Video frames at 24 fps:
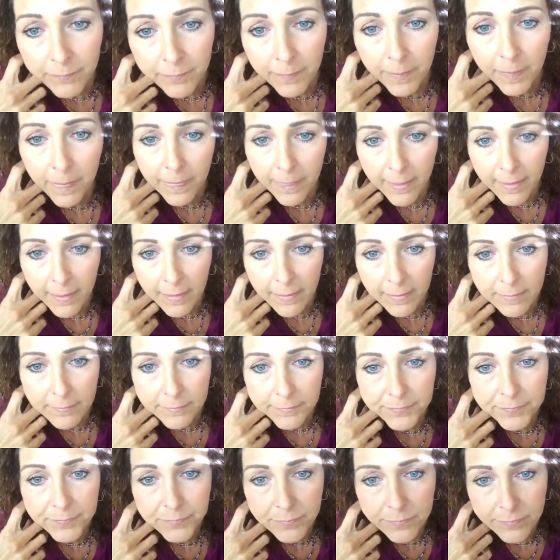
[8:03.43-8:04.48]

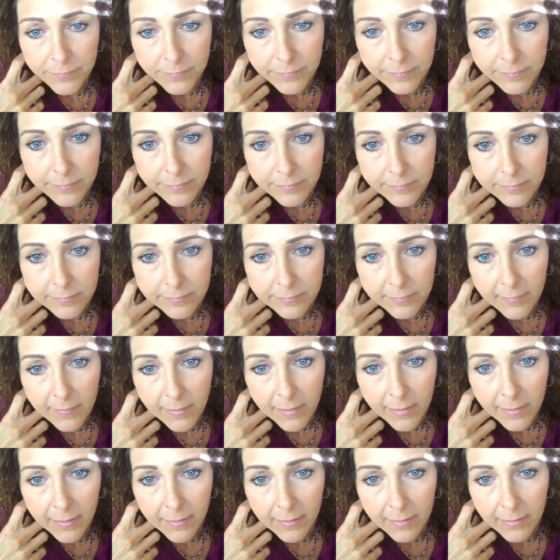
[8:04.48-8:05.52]

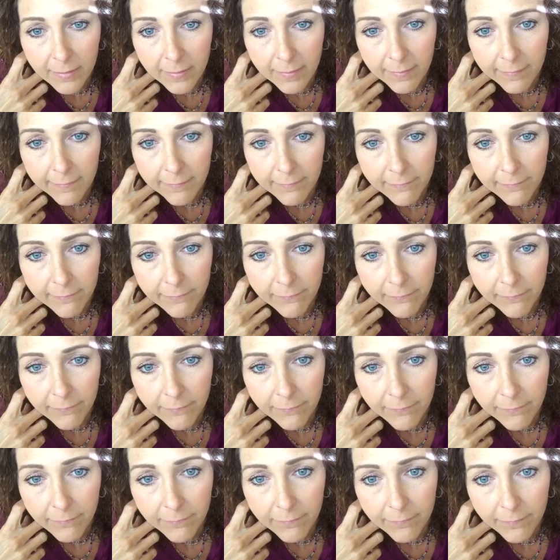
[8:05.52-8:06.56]

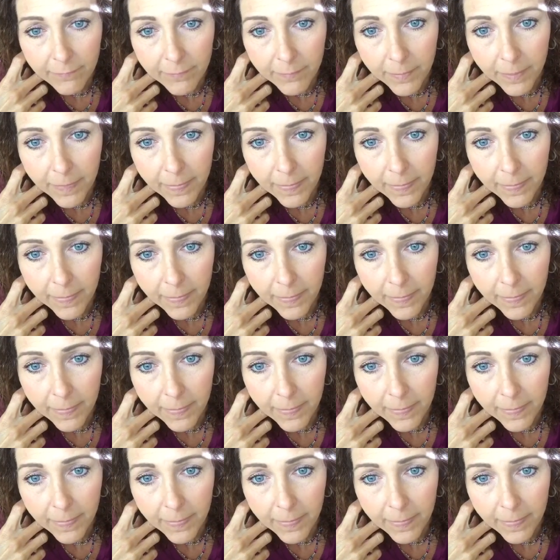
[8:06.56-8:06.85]
Nobody speaks.